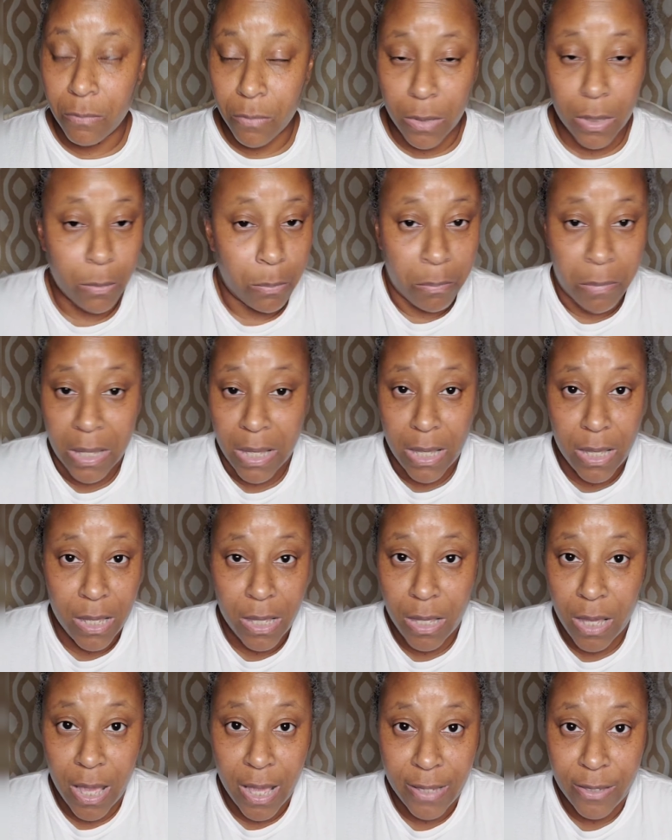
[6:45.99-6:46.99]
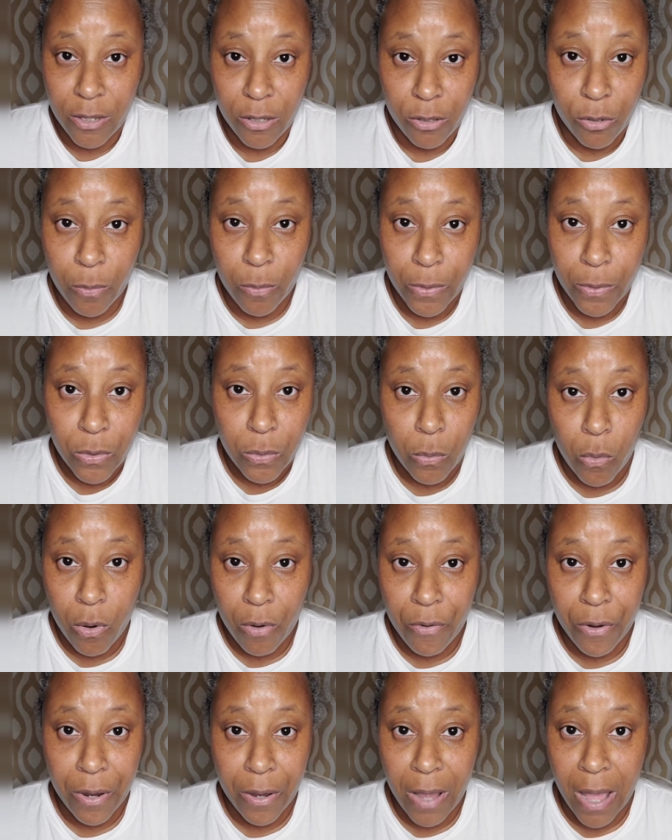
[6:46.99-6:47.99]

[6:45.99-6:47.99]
me as a lupus warrior,